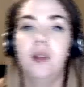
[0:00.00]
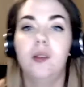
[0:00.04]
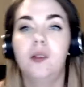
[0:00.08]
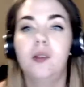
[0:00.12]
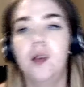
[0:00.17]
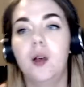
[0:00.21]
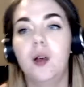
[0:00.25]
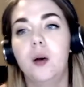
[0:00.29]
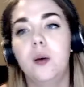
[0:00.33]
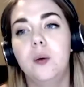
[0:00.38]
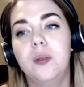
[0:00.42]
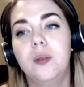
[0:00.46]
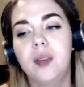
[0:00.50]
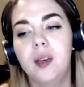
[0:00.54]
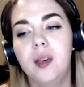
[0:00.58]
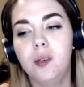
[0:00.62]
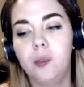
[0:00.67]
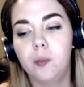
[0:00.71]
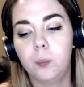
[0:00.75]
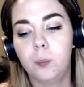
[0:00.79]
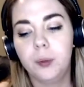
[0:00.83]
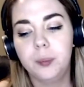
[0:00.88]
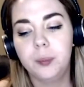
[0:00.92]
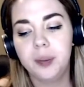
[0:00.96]
this would be
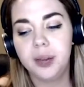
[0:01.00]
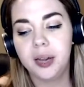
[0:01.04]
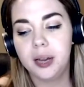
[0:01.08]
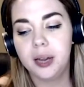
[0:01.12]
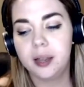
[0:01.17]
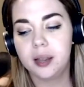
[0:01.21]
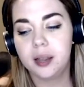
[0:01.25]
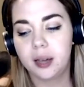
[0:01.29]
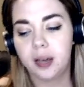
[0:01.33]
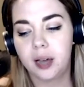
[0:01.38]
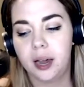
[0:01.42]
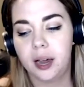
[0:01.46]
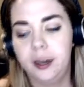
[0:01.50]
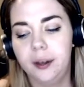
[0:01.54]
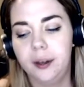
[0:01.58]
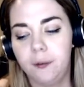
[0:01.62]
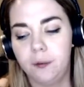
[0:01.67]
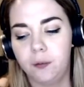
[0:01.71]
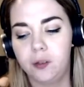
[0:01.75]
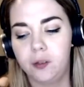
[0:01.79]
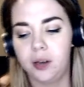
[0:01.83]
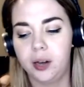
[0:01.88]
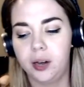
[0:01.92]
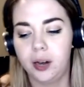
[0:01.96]
the kind of
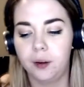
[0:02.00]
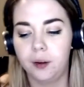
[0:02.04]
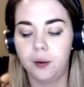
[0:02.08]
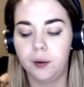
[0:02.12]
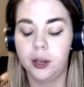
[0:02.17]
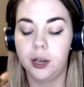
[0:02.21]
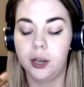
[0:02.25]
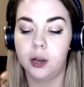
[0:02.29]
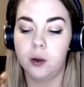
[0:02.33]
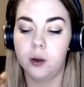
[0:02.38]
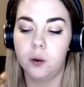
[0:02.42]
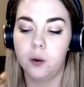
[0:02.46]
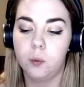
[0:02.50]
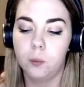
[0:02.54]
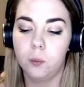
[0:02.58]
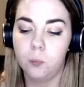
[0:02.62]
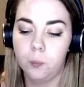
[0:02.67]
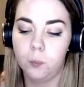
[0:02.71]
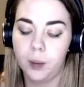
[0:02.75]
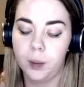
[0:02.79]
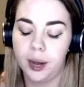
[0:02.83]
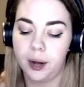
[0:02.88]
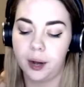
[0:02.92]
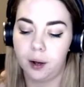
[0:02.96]
scenario
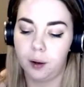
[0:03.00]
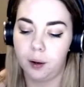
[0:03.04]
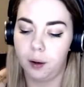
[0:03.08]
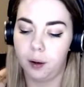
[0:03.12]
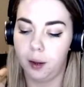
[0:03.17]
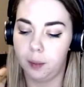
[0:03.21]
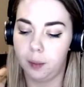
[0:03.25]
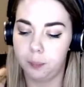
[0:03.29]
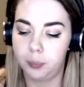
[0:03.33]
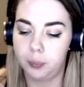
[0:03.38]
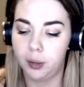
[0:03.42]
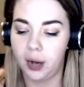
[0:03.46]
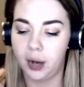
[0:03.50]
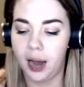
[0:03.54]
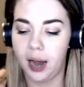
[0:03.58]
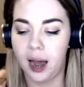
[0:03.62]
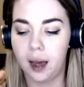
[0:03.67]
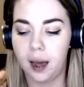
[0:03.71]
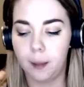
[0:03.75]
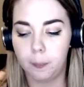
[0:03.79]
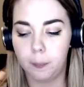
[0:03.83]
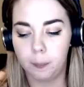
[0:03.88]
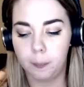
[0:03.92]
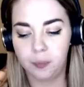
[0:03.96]
where perhaps
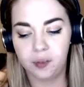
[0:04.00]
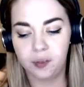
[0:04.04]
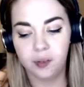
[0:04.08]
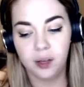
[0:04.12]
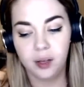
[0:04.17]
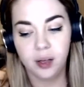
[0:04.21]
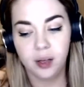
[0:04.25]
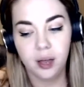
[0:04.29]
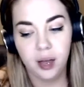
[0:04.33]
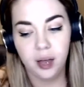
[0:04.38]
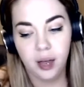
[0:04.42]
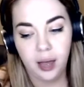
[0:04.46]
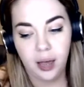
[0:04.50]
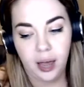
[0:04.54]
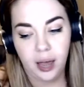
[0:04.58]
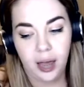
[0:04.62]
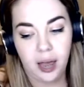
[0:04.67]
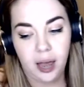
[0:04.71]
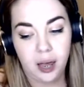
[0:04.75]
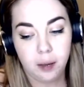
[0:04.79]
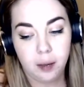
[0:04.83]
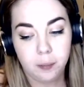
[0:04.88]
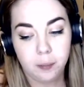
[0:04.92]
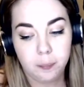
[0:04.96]
a
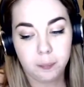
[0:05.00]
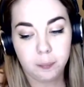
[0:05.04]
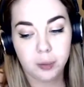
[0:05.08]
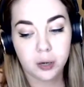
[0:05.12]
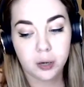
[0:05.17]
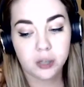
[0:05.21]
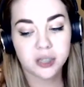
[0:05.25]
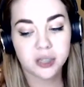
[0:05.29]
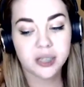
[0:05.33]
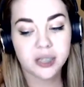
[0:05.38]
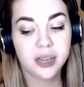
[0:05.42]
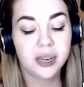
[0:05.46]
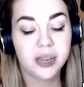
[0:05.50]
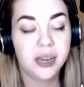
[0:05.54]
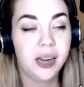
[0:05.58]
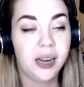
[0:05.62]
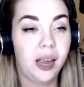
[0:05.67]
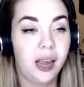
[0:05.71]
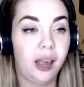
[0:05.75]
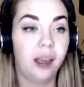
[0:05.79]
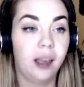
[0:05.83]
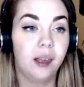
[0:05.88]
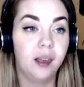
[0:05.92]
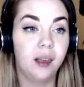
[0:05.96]
person
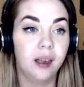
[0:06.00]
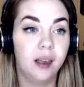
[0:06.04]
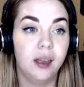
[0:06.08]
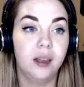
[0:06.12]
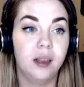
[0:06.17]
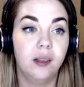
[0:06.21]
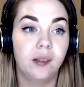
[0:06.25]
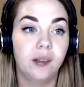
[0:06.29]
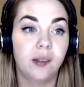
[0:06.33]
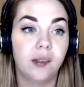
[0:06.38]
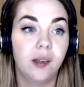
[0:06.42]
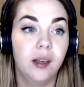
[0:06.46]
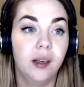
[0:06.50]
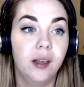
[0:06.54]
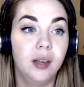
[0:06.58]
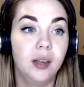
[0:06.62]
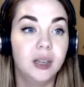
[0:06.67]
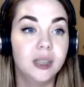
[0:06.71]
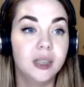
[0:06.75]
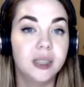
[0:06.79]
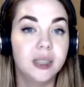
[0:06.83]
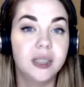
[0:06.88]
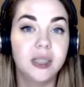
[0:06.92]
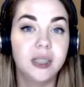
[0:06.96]
is
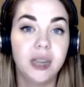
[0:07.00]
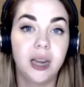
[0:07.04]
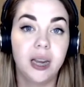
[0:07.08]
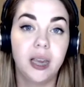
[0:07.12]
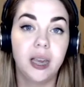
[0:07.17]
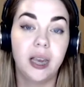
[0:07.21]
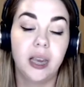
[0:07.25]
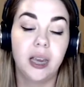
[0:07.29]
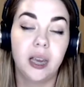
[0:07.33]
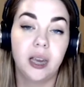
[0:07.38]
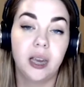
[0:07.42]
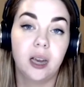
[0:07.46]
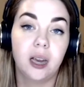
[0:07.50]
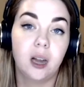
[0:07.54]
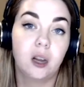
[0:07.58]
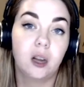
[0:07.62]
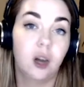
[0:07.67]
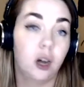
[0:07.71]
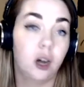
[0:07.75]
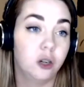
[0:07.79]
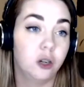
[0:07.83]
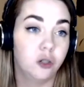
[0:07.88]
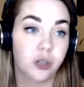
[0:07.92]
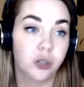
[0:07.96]
seeking a
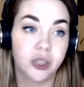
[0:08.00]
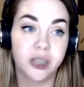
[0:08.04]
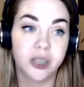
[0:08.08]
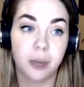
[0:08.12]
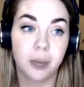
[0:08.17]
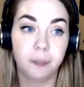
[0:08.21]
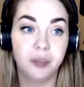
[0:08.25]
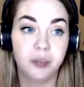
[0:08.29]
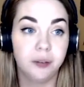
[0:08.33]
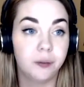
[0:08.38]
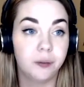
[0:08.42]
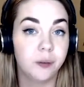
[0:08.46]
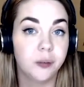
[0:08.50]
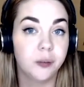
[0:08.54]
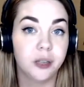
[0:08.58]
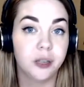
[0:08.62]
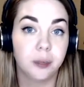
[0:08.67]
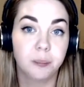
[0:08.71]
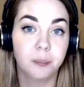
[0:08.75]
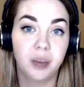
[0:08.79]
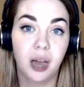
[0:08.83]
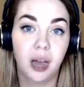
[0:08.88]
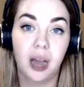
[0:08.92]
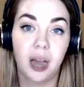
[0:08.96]
contraceptive of some
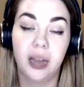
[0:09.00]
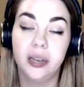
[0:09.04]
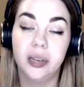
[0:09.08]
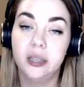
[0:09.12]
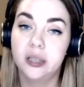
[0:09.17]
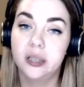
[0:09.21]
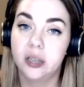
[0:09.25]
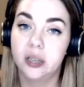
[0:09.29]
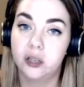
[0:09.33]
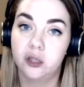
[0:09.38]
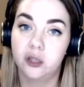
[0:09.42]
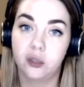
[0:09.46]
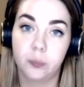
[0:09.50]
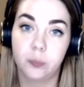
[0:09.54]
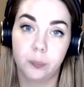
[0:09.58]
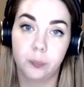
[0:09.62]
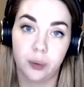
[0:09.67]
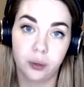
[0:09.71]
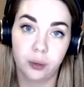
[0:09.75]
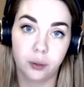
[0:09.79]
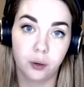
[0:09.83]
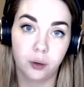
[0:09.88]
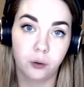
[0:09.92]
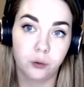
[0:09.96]
kind, such as birth
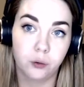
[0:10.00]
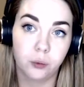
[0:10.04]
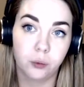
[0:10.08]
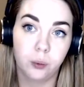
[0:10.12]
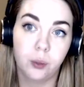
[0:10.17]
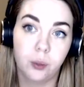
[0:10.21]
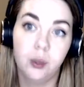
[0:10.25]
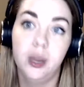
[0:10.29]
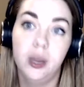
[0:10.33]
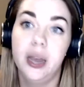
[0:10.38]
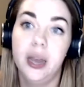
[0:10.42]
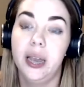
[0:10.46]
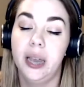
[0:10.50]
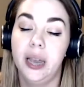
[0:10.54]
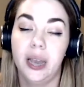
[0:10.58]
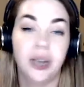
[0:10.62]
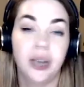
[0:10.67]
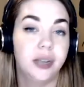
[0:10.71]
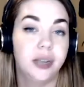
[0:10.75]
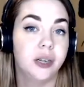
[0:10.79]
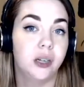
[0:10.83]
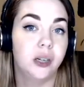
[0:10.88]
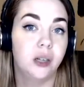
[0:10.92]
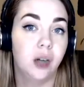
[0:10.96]
control, and a
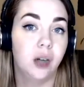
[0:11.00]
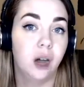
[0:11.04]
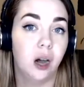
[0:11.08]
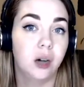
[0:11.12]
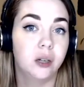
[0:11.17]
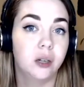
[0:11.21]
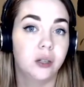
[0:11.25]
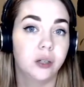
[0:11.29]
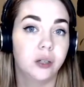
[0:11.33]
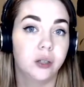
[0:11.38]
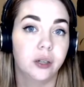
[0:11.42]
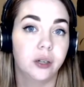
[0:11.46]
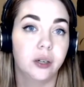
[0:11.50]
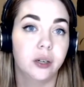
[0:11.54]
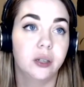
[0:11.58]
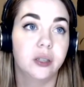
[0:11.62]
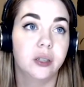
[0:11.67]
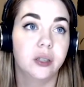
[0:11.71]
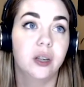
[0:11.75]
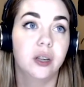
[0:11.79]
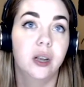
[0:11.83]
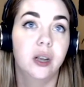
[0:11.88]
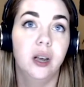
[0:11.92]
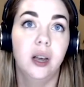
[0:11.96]
doctor's
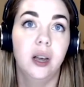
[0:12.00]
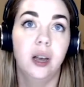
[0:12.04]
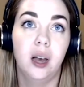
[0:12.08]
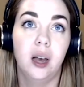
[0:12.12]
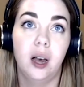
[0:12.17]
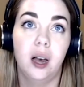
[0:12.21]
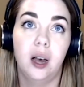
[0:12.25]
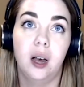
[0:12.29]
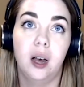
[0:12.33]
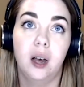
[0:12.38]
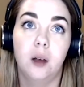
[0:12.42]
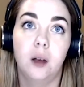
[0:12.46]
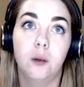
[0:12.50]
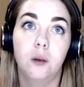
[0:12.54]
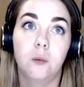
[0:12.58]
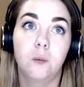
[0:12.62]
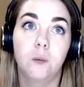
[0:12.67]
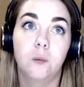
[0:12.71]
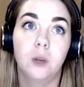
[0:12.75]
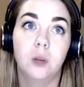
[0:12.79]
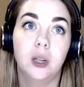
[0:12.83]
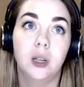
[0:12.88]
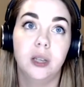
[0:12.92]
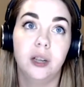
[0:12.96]

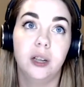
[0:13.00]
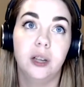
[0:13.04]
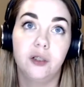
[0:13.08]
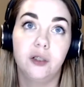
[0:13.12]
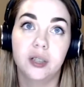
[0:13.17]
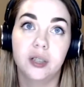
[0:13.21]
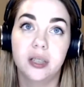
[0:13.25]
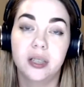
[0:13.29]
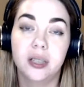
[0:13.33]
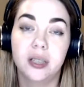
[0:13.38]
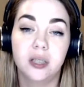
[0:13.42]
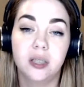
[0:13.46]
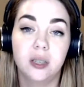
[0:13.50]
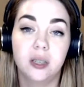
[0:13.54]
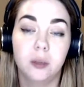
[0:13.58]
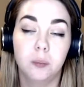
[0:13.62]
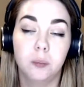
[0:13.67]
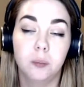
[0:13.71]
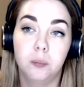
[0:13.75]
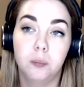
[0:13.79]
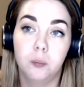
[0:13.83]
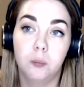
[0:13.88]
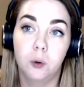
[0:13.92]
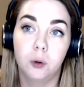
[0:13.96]
religious
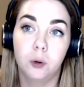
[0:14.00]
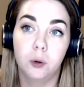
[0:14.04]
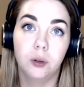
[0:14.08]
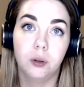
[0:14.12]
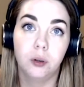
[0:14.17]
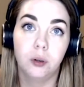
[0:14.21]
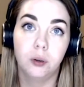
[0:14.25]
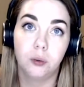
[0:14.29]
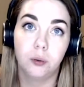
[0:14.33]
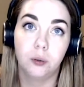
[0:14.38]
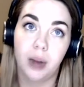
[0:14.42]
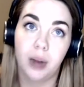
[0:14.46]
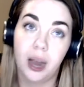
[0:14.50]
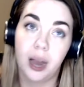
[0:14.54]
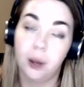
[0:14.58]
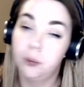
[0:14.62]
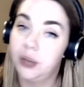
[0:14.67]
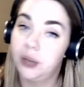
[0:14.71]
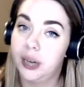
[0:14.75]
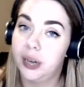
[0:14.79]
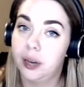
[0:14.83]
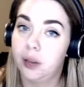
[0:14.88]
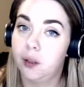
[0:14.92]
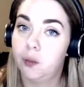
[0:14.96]
moral groundings
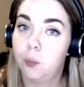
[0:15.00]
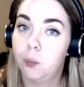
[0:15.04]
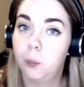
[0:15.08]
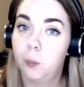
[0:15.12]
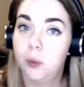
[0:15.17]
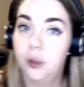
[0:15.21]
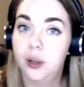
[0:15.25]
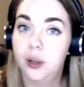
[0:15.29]
would